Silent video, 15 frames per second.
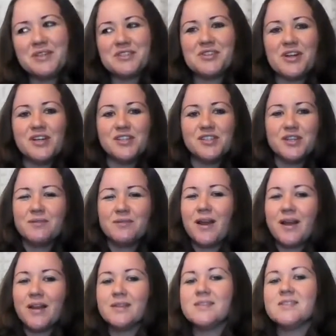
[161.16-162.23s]
be a stranger,
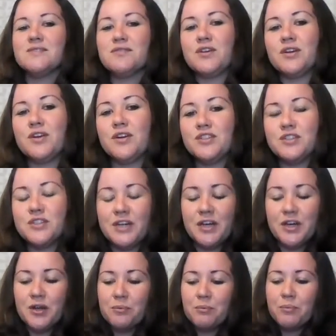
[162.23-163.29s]
right? Because if they're nurturing
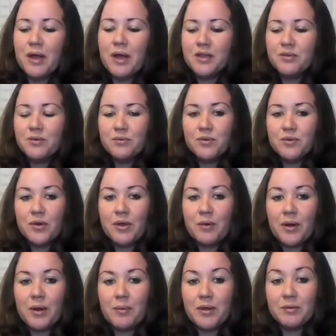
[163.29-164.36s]
you, but you get
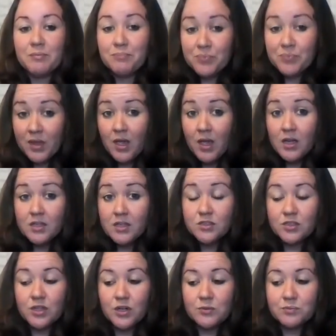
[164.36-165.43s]
what I mean.
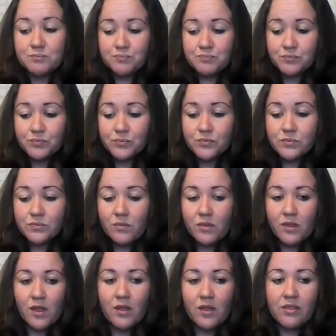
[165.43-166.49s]
So
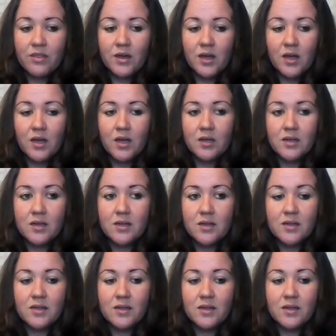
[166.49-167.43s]
the